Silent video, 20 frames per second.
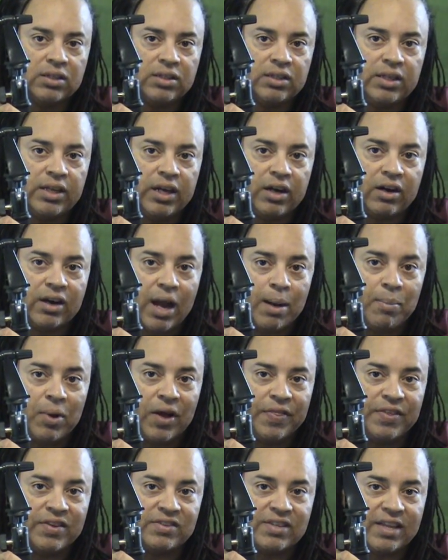here, and I
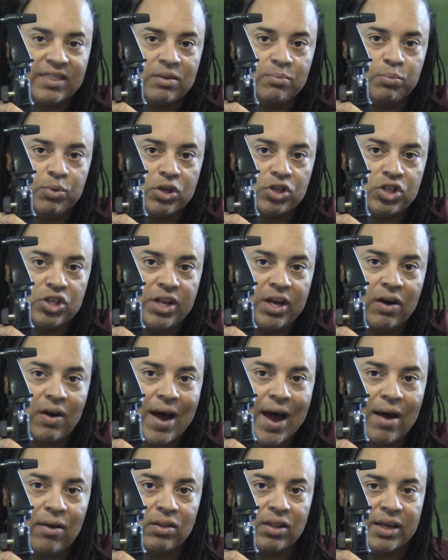bought this at the Bushnell
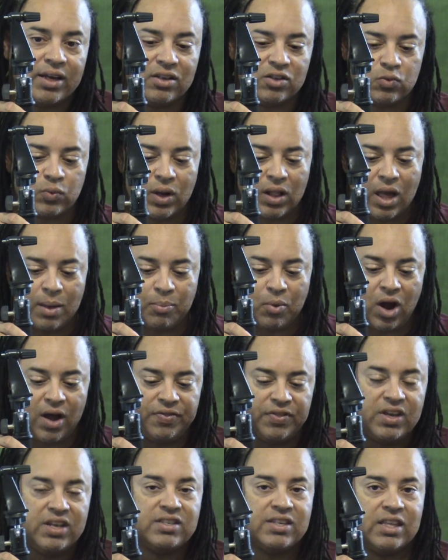outlet as well. I bought
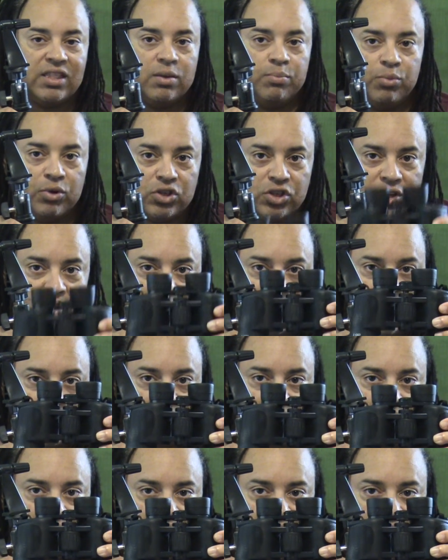these at the Bushnell
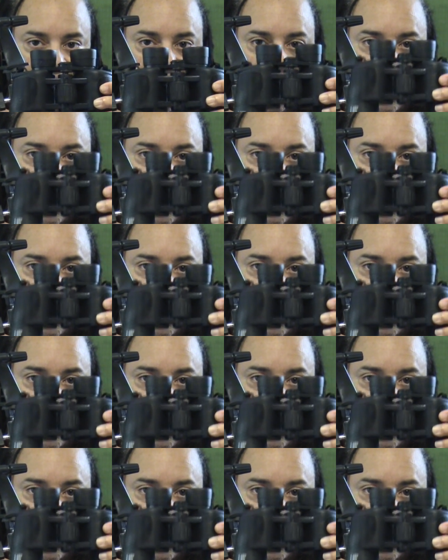outlet.